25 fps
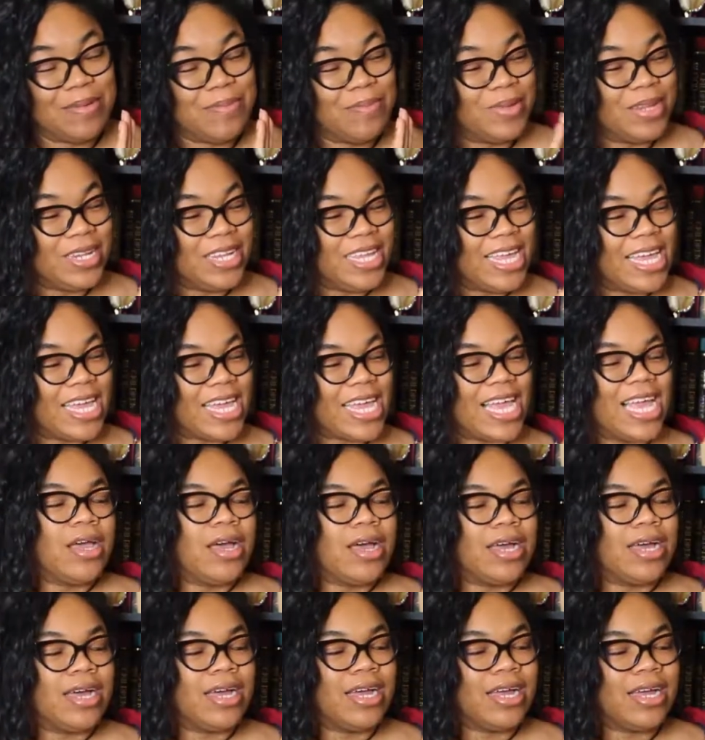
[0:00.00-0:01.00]
Malik,
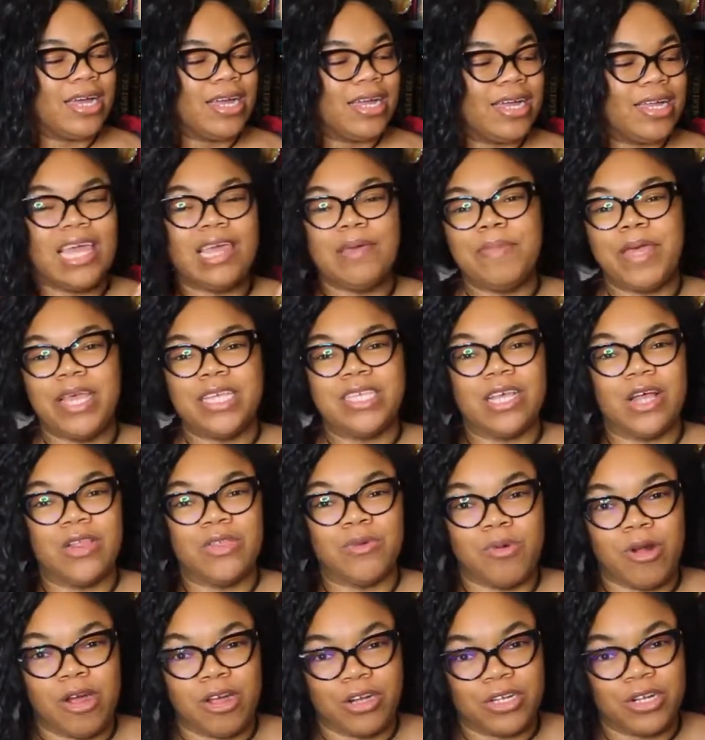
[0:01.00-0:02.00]
he makes all
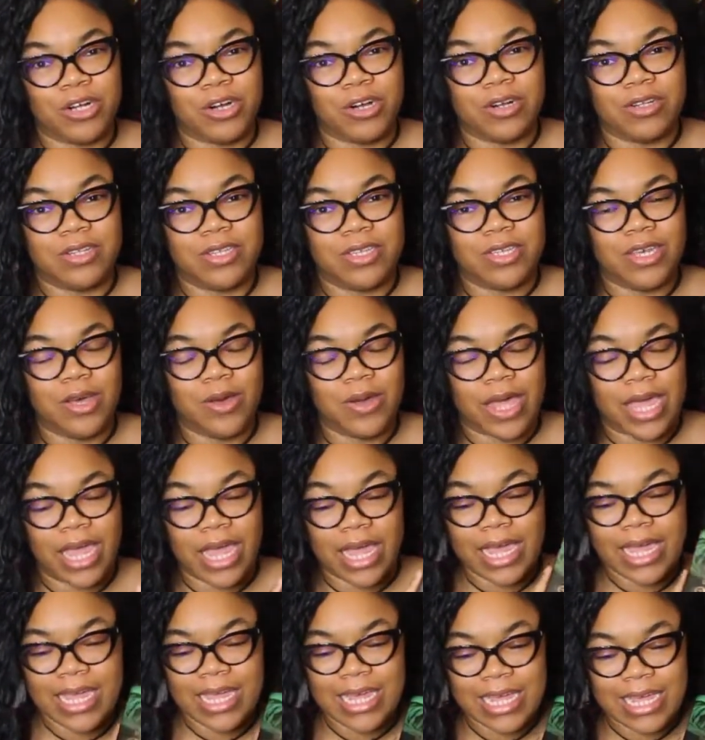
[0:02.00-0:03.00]
the wrong turns,
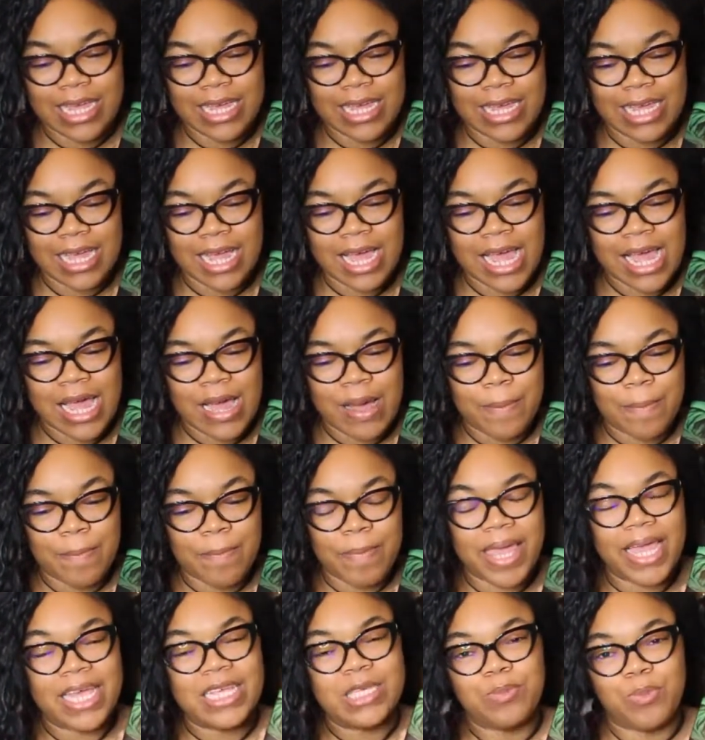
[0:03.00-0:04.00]
okay? He
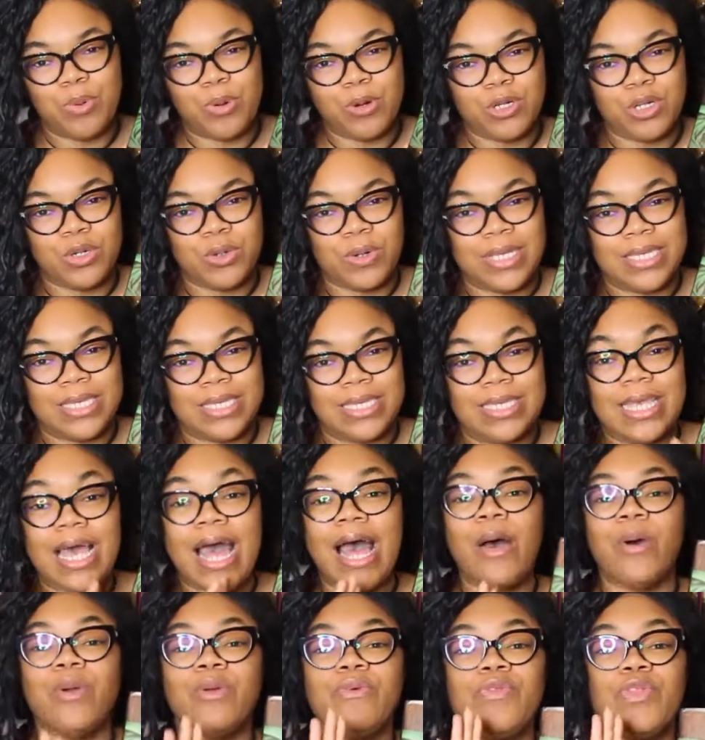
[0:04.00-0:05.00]
makes poor choices
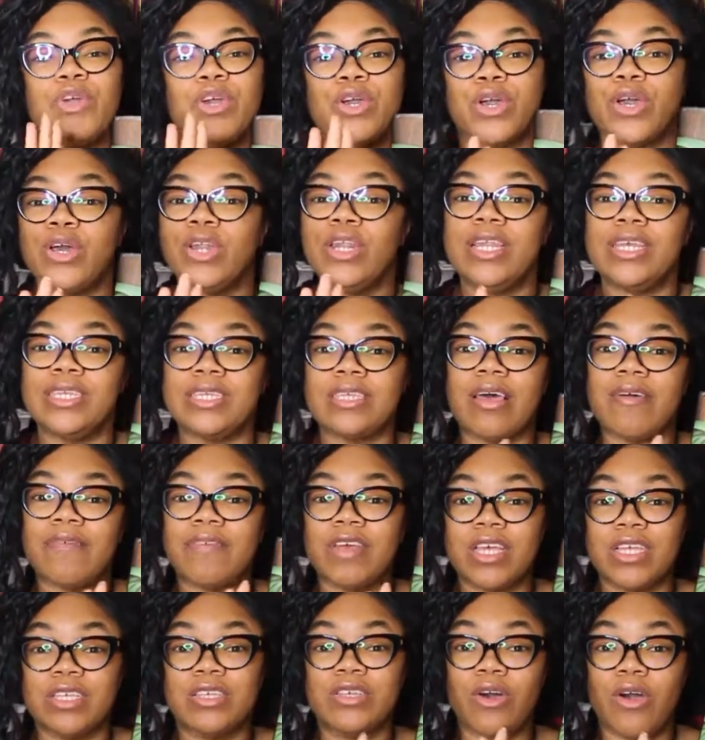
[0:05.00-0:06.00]
out of the goodness
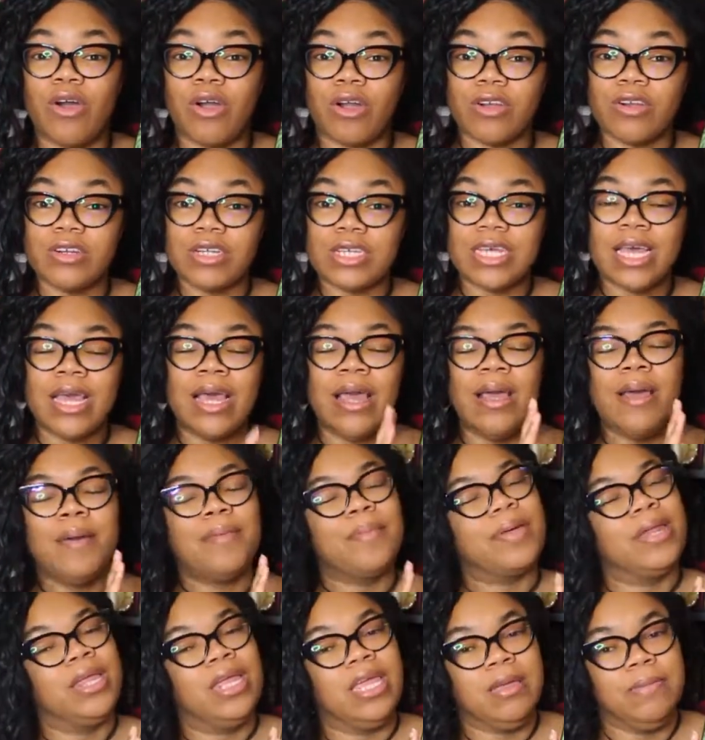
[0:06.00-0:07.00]
of his heart,
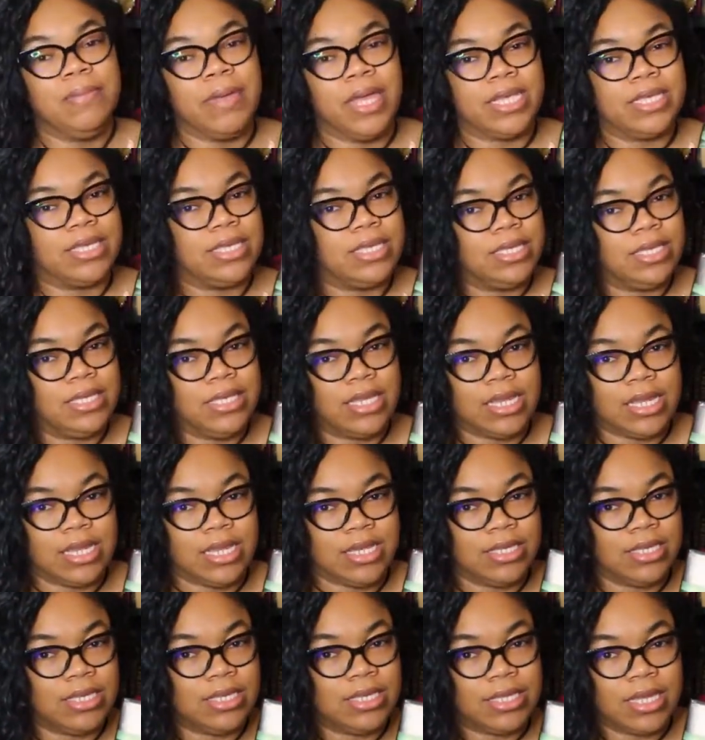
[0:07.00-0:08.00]
but he makes
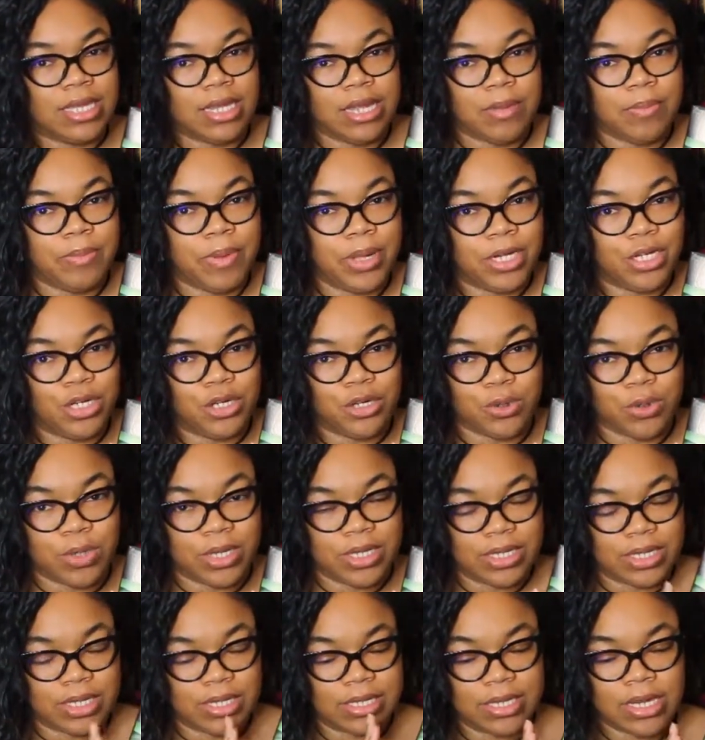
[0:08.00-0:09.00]
silly, silly bitch
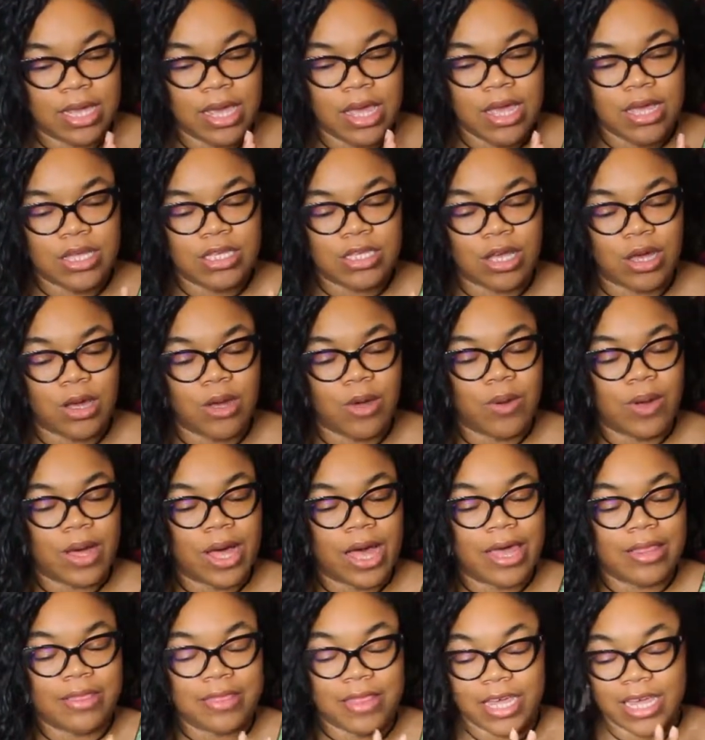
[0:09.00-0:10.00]
choices.
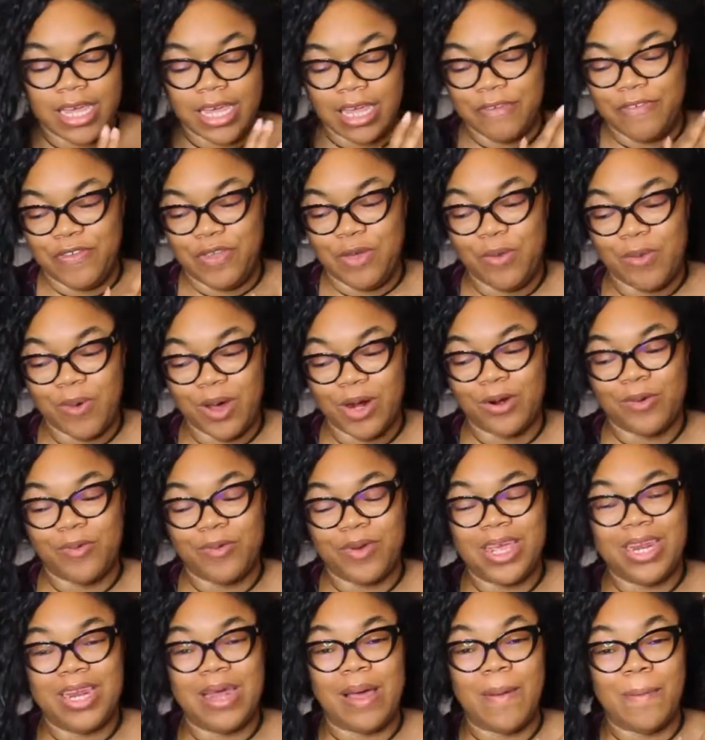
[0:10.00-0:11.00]
So I think if you want to
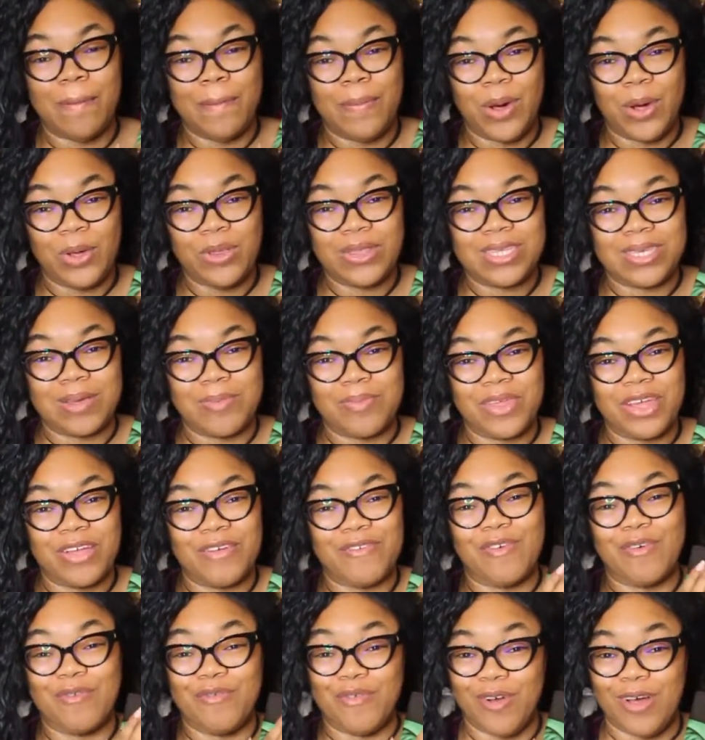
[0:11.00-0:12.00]
read both something
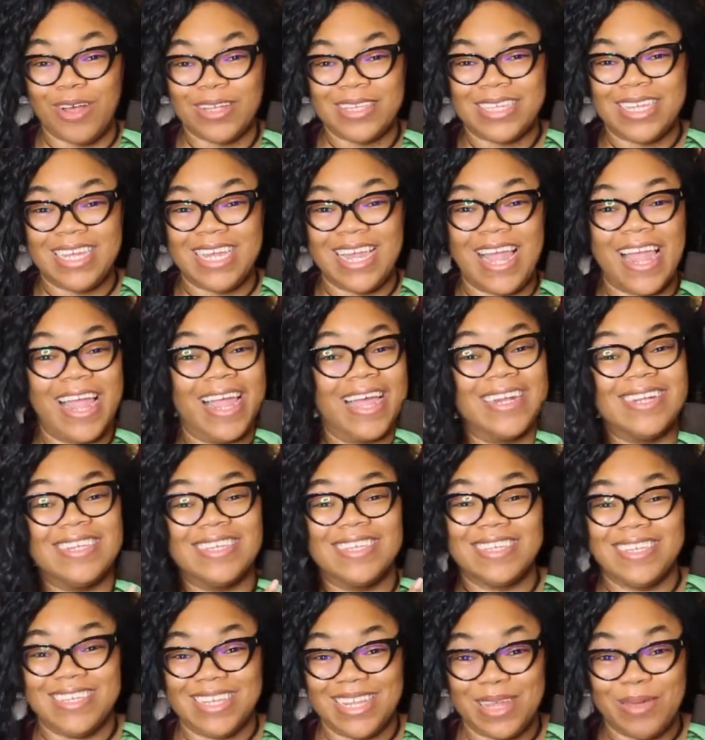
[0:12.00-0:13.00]
for Frosty and
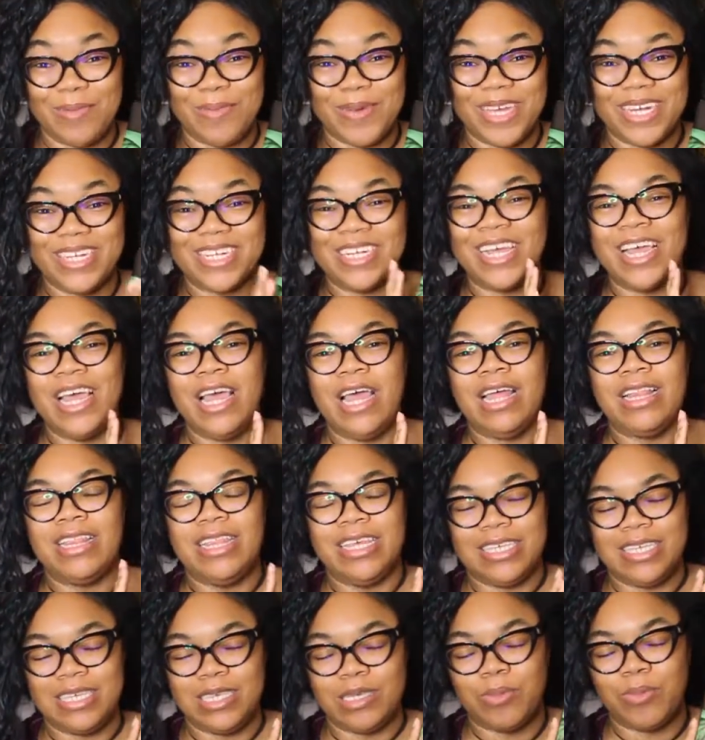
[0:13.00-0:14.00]
Silly Bitch,
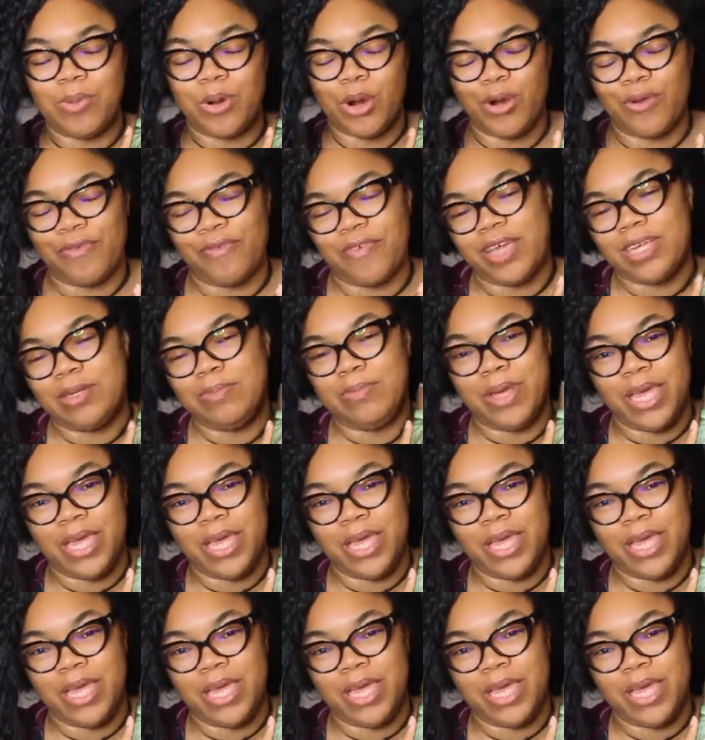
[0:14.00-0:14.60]
this is a perfect